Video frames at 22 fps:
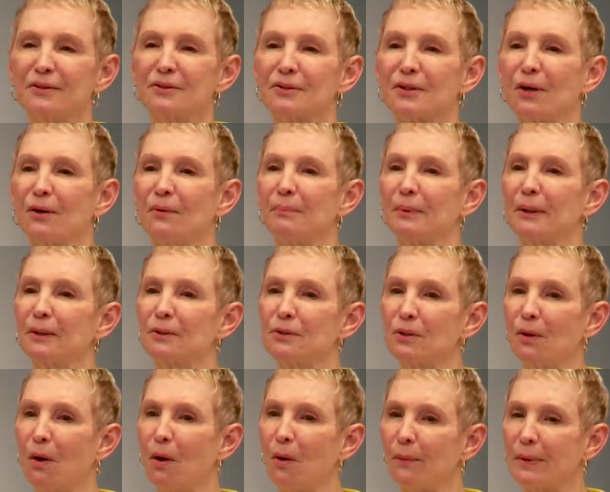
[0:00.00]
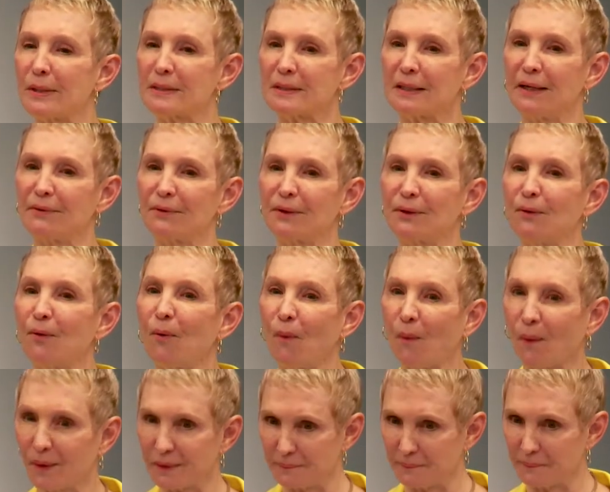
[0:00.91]
but you always have the
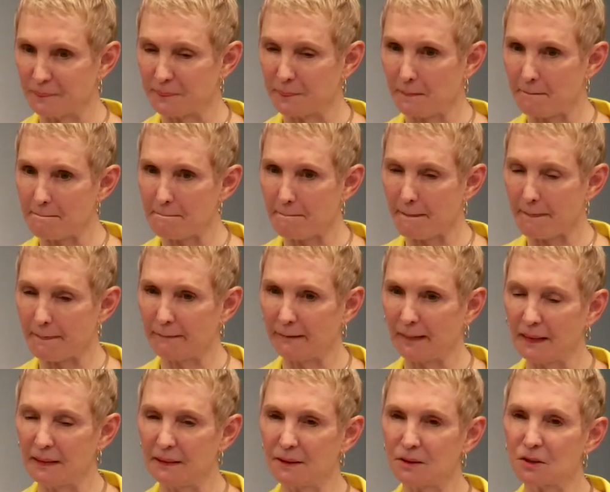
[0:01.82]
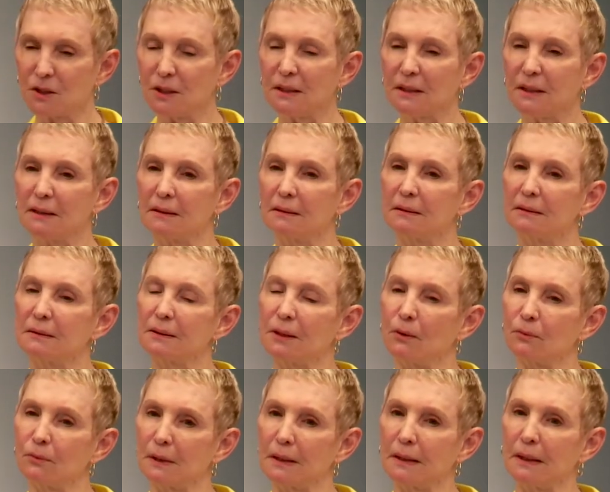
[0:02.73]
Lord. She didn't
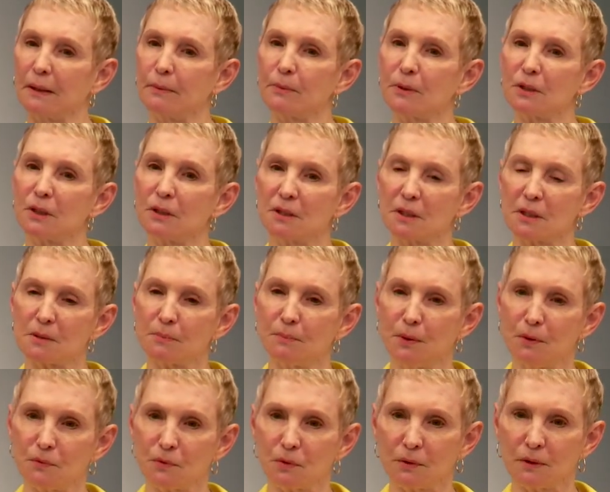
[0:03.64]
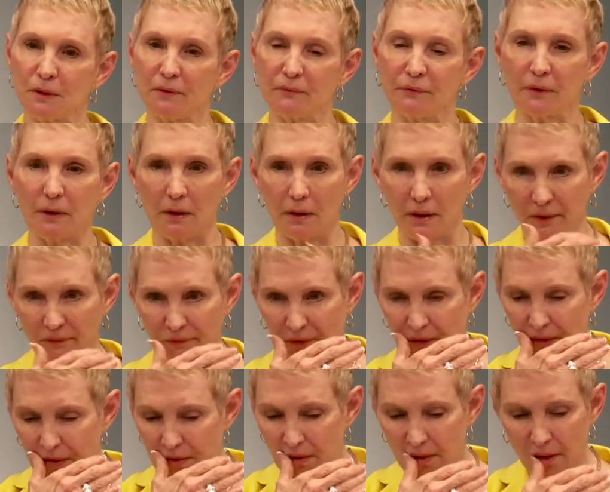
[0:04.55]
totally leave me. She just moved to a different
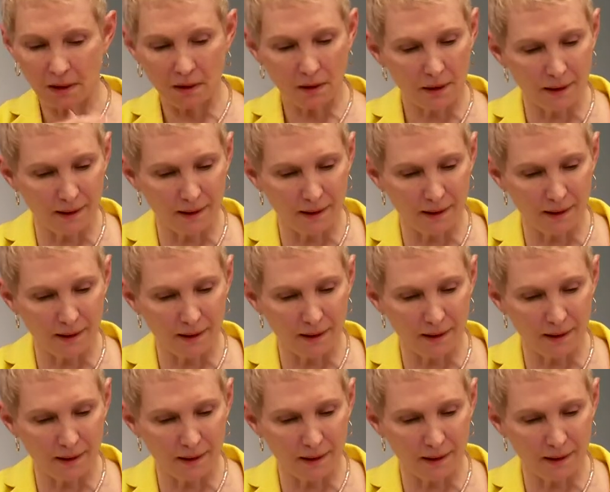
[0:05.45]
office.